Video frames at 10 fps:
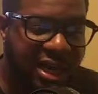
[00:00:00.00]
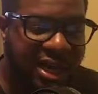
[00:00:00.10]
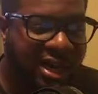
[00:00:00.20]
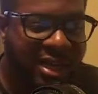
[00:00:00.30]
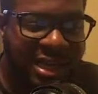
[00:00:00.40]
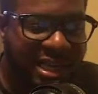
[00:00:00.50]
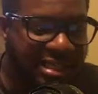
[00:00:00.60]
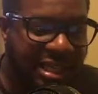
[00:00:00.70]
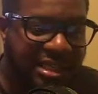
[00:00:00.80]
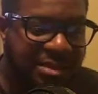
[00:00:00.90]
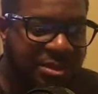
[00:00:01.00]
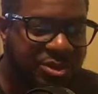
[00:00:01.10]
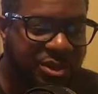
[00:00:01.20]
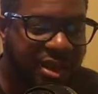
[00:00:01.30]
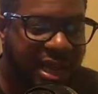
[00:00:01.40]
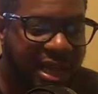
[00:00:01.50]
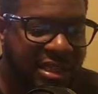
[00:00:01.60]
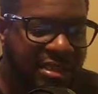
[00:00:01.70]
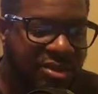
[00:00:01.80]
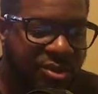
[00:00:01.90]
Like I said, A-Team Destroyer
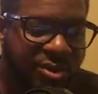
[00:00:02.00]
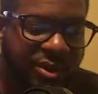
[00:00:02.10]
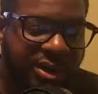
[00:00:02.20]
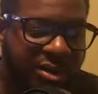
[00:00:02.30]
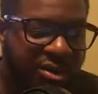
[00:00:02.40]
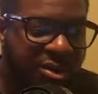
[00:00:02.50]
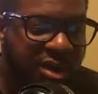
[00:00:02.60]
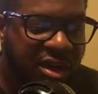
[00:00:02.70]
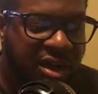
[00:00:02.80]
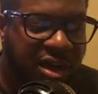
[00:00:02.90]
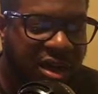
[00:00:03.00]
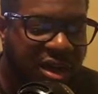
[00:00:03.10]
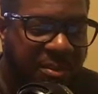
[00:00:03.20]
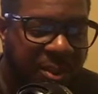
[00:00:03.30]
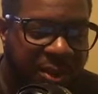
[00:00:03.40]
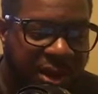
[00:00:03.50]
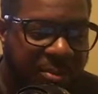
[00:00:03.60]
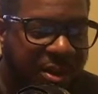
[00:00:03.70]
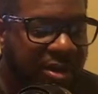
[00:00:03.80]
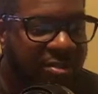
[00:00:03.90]
has Crowell,
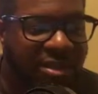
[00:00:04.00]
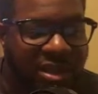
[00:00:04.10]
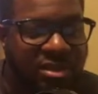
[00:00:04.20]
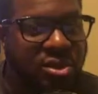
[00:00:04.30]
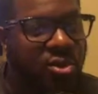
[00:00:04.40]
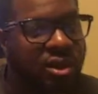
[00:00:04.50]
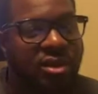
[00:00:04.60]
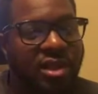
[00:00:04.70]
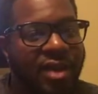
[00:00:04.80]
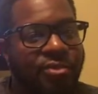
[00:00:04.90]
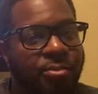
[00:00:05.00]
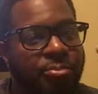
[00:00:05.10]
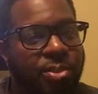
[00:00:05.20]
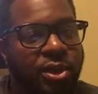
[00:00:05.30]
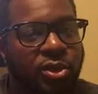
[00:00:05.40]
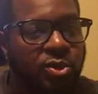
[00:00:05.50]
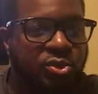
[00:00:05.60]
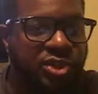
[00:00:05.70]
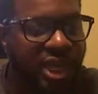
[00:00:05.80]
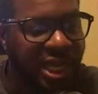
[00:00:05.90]
Odell Beckham. Needs Odell to have a big,
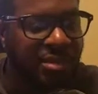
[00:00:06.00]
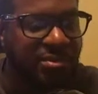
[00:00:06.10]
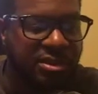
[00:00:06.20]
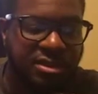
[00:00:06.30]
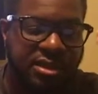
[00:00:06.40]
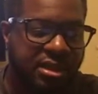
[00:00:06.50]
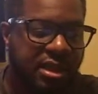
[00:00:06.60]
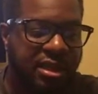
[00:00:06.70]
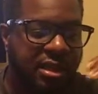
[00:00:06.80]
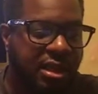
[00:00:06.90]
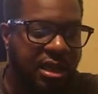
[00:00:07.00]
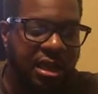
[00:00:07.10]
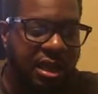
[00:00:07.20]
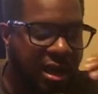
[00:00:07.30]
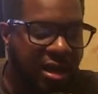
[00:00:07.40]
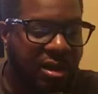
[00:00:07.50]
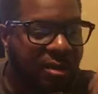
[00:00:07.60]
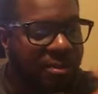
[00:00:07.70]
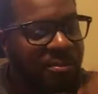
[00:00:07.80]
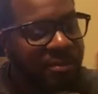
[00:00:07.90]
huge game to get it.
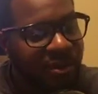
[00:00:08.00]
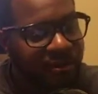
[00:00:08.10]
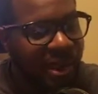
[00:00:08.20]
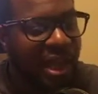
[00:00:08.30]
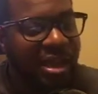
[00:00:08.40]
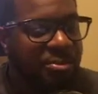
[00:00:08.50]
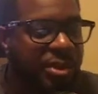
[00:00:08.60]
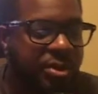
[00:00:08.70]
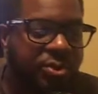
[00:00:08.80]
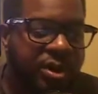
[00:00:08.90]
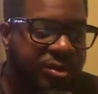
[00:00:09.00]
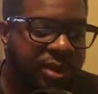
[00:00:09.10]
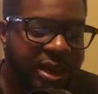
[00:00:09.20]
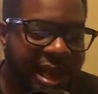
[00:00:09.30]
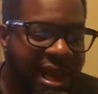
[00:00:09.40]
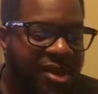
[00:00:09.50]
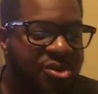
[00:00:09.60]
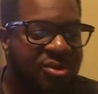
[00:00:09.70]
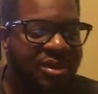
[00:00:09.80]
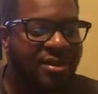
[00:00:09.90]
If I had to pick a winner right
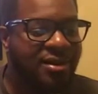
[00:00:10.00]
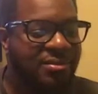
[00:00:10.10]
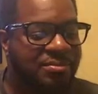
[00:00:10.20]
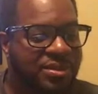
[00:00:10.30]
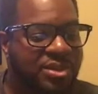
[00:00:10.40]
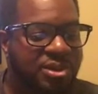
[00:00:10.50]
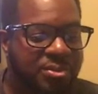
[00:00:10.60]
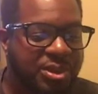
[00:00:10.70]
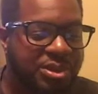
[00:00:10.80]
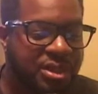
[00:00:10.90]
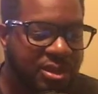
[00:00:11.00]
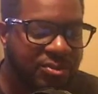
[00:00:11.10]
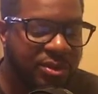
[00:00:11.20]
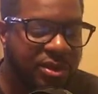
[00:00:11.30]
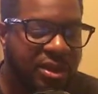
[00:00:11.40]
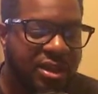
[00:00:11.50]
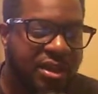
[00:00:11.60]
now, it's going to be a tough one.